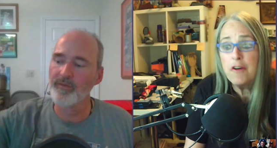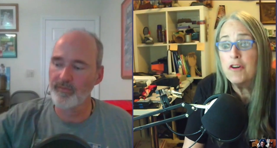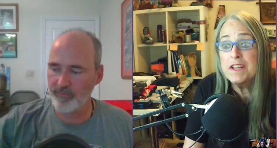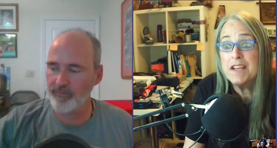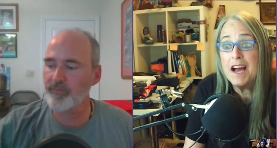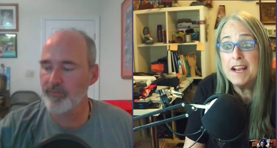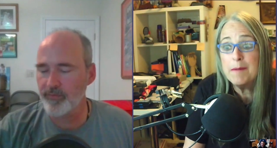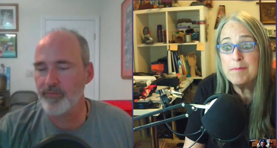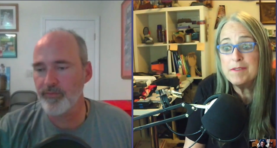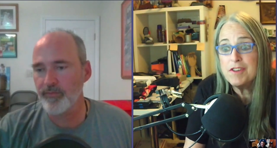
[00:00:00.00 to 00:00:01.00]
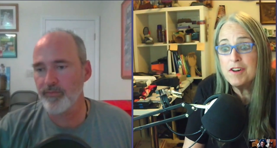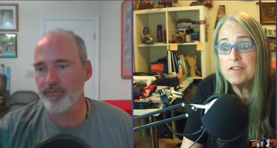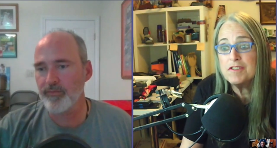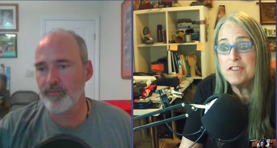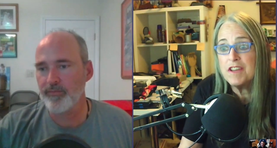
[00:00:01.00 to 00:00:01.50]
Speaker 1: only nine
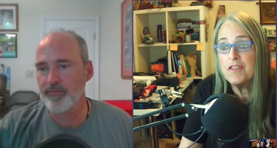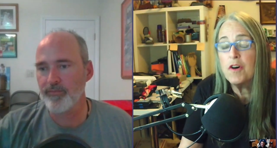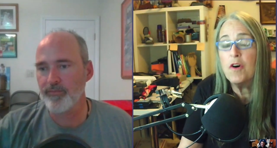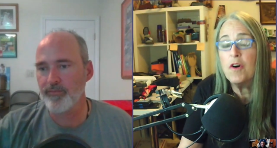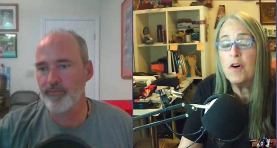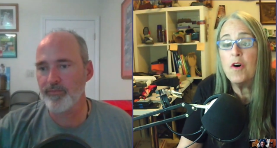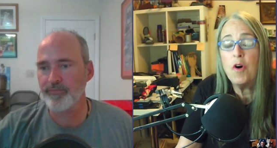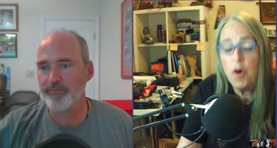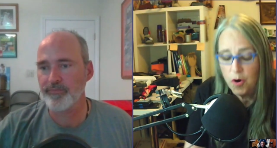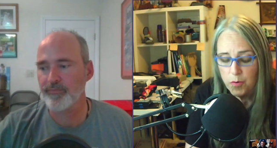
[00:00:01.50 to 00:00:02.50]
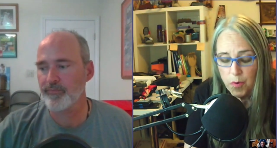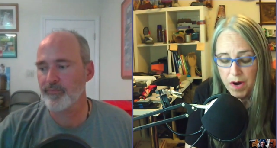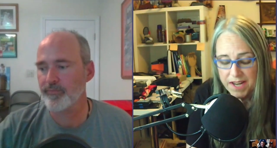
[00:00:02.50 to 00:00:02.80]
episodes, and the whole